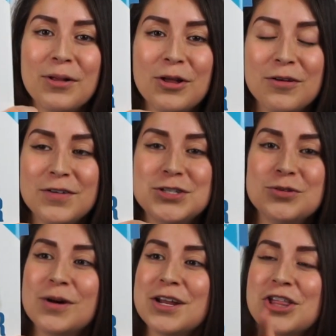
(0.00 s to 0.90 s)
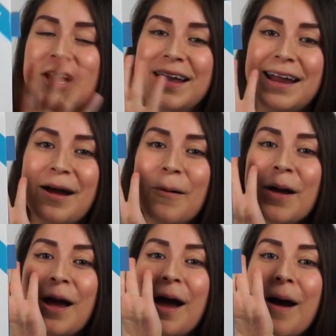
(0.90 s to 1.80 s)
below if you do want to check it
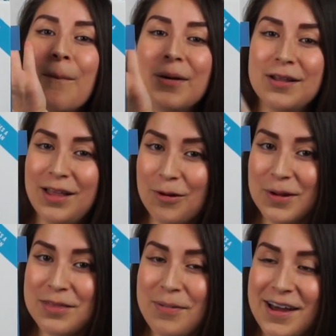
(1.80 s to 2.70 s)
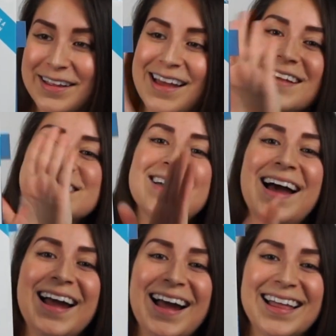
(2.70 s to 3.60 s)
out, but along with the podcast,
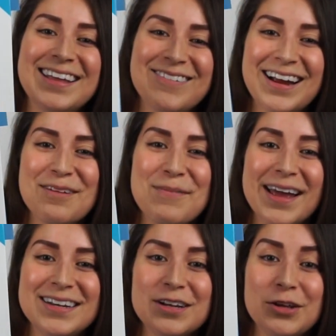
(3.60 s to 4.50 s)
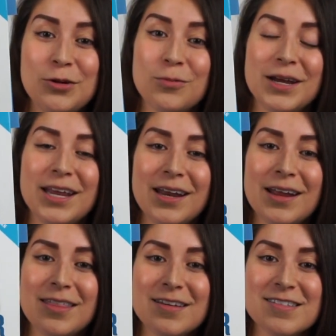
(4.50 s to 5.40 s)
I highly recommend you reading
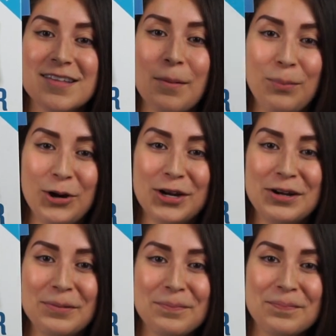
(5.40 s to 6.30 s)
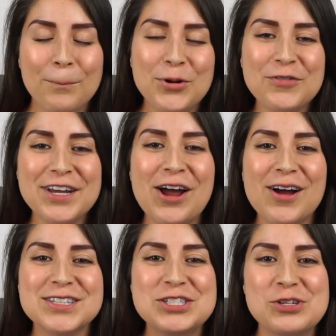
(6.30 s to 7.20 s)
this book. Moving
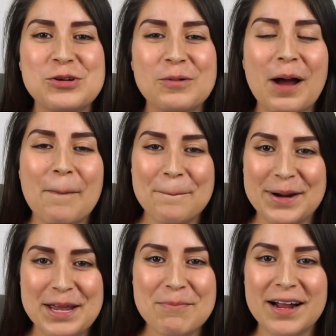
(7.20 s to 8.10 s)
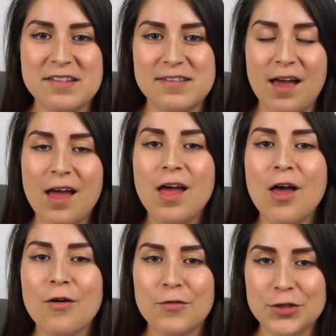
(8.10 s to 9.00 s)
on to money mindset.
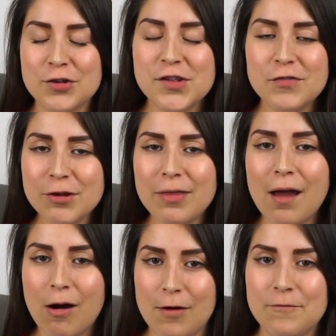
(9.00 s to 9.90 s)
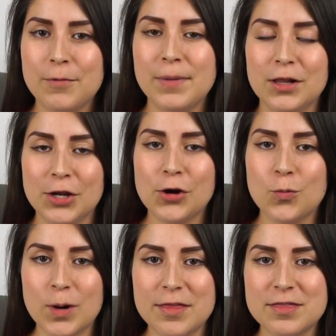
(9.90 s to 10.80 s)
For those of you that aren't familiar
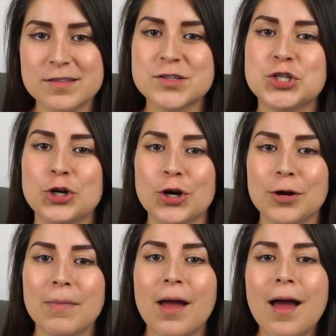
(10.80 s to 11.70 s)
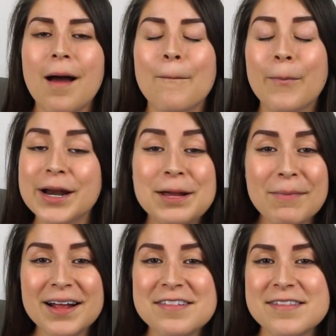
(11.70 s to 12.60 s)
with this term, money
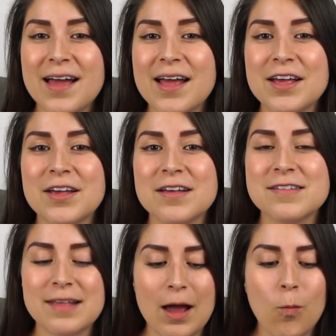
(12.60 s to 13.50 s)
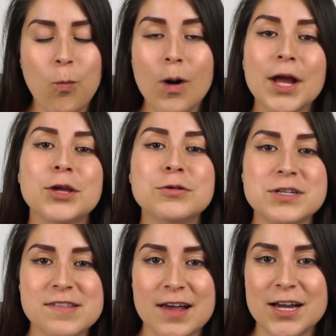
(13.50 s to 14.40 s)
mindset is what you
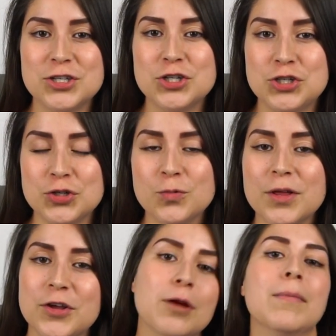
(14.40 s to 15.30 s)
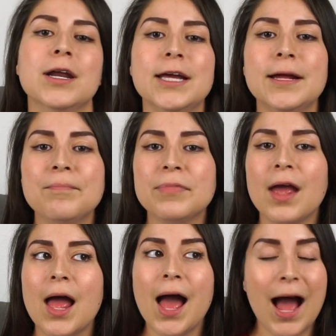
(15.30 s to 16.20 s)
decide to do with your money,
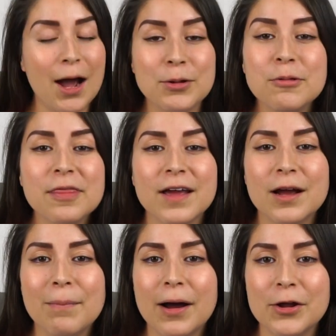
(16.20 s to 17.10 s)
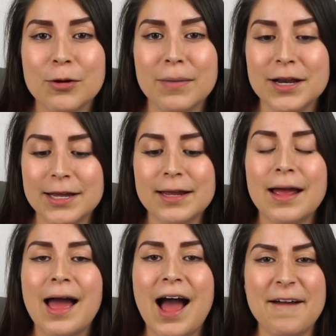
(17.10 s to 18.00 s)
how you think about your
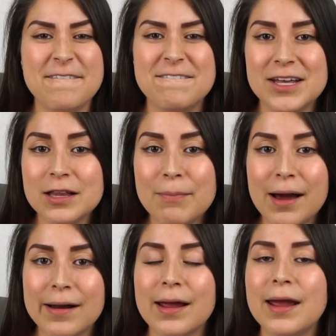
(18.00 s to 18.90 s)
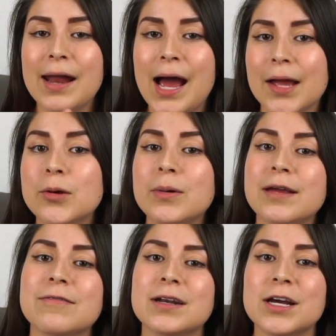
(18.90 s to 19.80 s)
money, how you feel about it, and how you
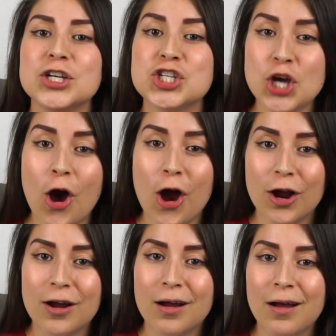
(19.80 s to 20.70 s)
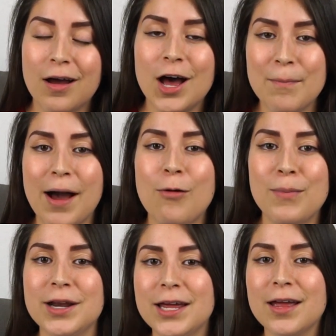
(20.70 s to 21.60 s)
even talk
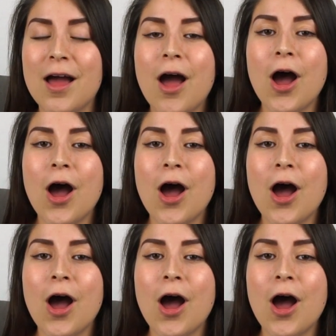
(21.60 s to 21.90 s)
about money.